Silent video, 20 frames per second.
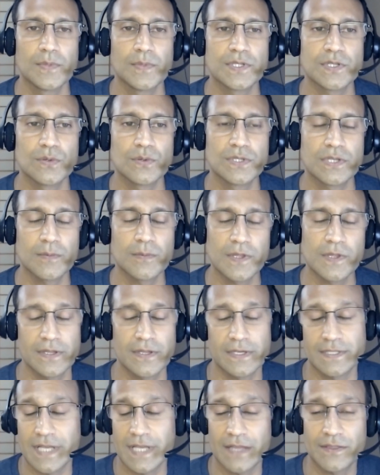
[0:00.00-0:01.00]
So some of the
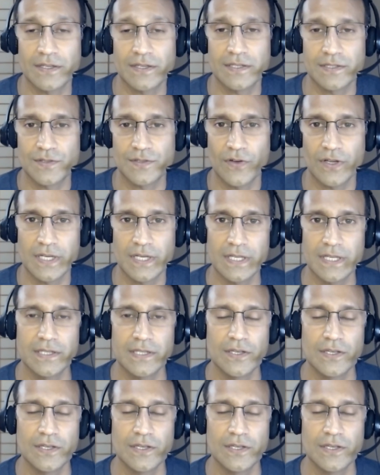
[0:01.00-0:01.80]
things, I think it's funny,